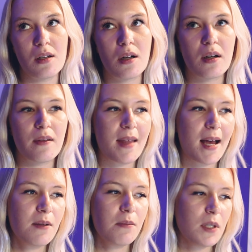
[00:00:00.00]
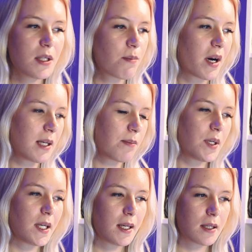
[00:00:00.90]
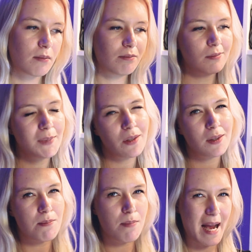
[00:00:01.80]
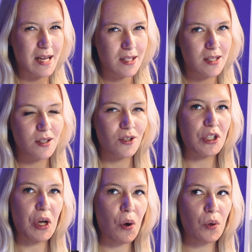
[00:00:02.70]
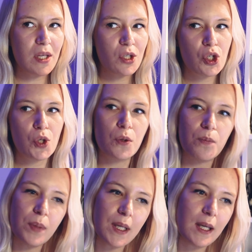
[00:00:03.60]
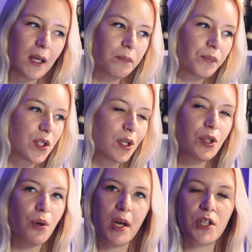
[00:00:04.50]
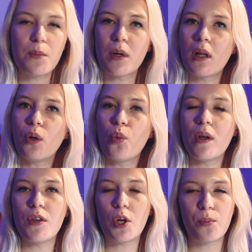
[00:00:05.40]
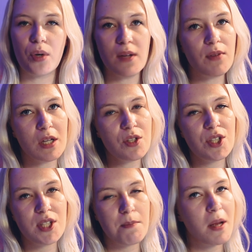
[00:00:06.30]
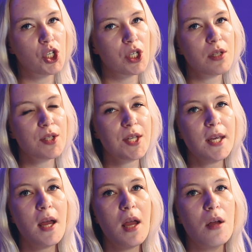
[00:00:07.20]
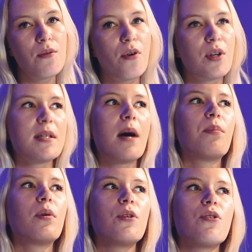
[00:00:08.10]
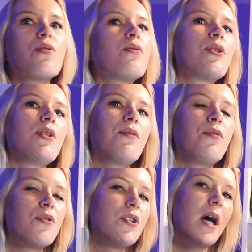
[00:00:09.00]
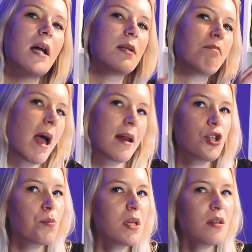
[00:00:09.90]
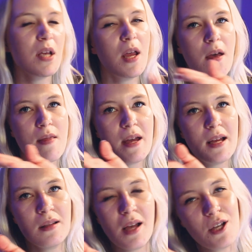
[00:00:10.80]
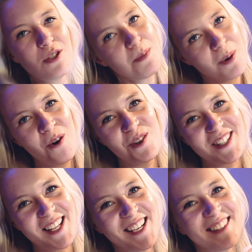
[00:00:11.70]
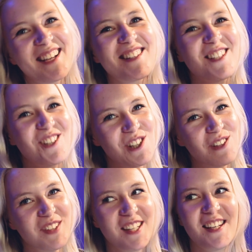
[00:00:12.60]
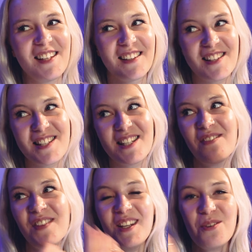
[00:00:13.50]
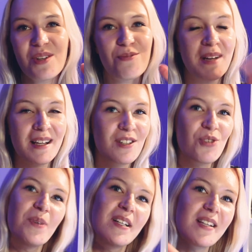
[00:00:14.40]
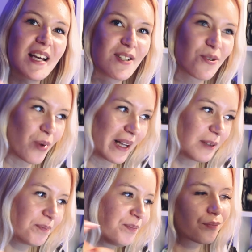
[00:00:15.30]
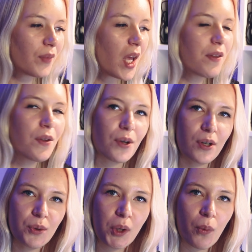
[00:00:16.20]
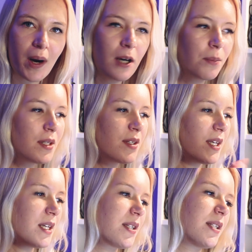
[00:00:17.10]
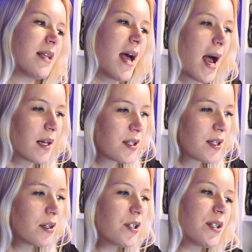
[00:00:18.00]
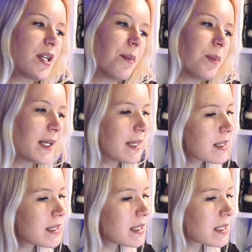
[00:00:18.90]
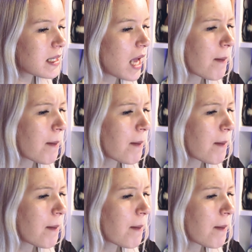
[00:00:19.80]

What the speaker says: then it might be not the best. So it should be situatable with your previous specialty. For example, if you studied management, then I suppose that it should be something with management as well. The third requirement is the answers the applicants,